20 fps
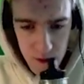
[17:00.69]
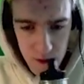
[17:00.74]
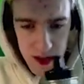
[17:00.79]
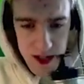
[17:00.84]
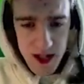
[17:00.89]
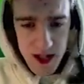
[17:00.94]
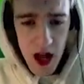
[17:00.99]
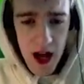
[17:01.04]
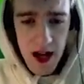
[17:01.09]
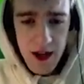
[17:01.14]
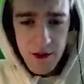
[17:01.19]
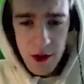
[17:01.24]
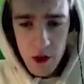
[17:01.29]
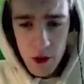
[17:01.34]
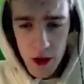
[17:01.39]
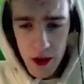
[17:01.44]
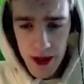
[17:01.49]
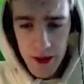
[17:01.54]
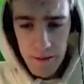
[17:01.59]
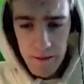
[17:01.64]
It's kind of
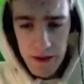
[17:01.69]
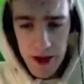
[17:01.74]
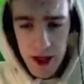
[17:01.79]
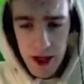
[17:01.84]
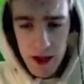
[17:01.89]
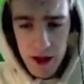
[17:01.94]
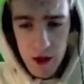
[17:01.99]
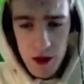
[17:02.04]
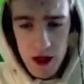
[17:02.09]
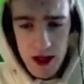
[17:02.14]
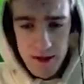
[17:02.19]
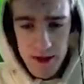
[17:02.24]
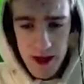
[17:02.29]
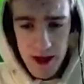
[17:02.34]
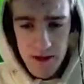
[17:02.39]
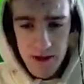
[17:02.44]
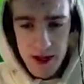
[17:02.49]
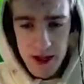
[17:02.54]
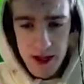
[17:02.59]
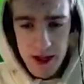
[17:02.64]
annoying. It annoys
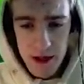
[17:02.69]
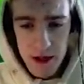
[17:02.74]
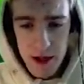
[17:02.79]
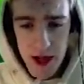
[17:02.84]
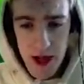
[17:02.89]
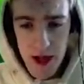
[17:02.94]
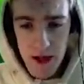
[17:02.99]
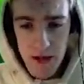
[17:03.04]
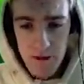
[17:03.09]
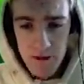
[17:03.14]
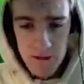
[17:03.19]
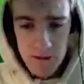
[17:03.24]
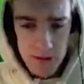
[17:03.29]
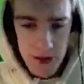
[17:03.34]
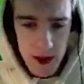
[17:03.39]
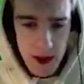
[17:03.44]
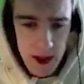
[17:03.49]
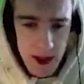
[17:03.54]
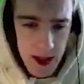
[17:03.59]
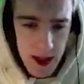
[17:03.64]
me every single day.
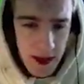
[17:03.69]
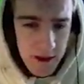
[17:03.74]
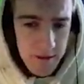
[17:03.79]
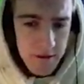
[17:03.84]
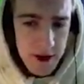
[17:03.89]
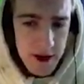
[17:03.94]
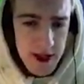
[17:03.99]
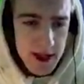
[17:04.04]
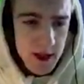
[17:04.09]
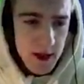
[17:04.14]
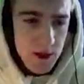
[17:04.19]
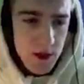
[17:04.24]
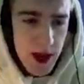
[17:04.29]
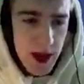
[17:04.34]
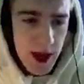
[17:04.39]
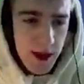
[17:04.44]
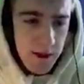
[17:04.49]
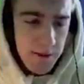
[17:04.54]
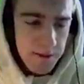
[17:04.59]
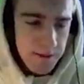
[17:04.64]
Every single
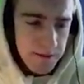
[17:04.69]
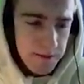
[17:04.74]
day.